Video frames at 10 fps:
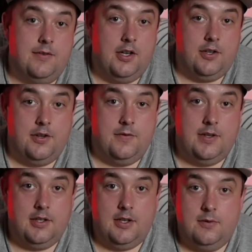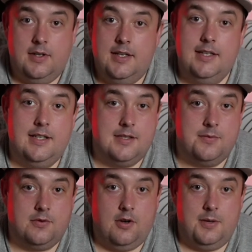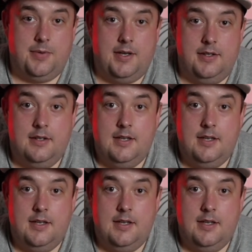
like on the video, hit that subscribe button.